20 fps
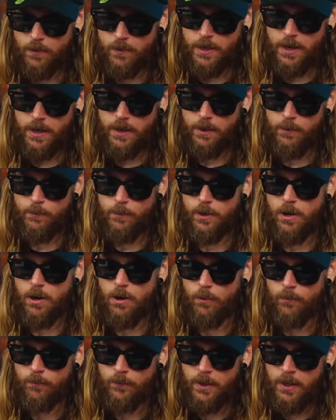Okay, and here we
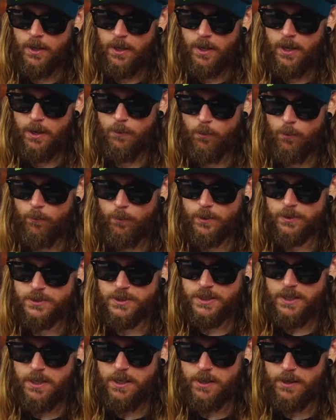go. And what we can
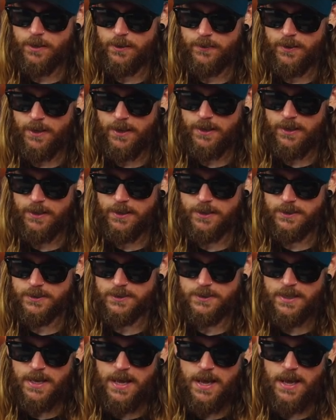see here
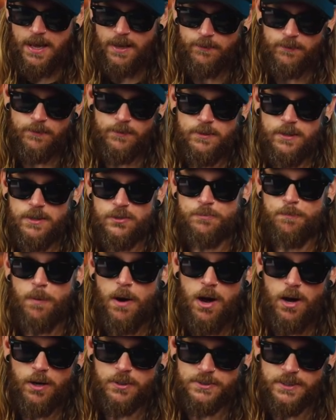is that this
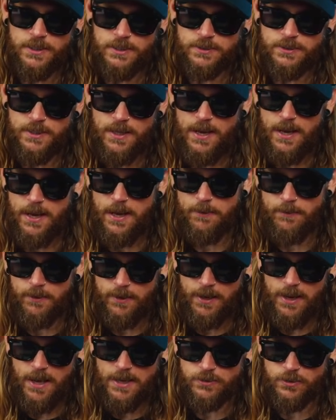box says that
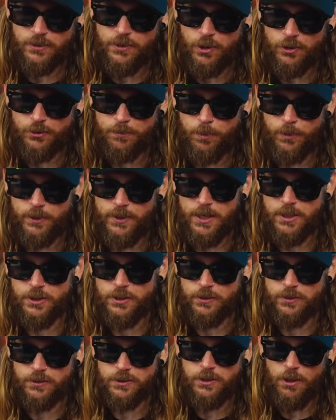it has a DOS
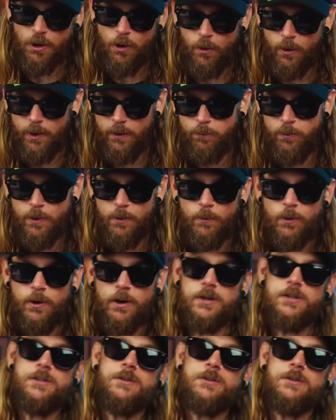protection. So if we were